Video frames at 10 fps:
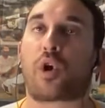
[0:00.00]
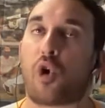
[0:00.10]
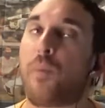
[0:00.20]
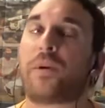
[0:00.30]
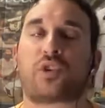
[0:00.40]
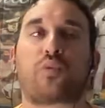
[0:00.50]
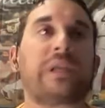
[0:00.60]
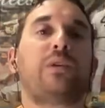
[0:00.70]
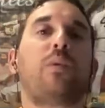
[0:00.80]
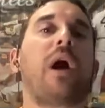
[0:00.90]
Cole pitched
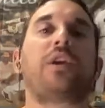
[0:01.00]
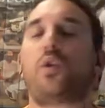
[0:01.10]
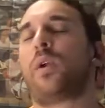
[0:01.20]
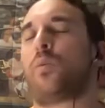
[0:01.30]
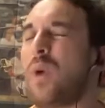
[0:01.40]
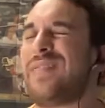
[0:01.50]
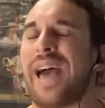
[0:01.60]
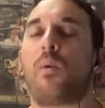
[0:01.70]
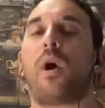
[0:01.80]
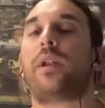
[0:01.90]
really well. You want to win
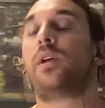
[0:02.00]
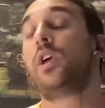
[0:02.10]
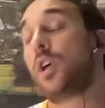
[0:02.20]
that one.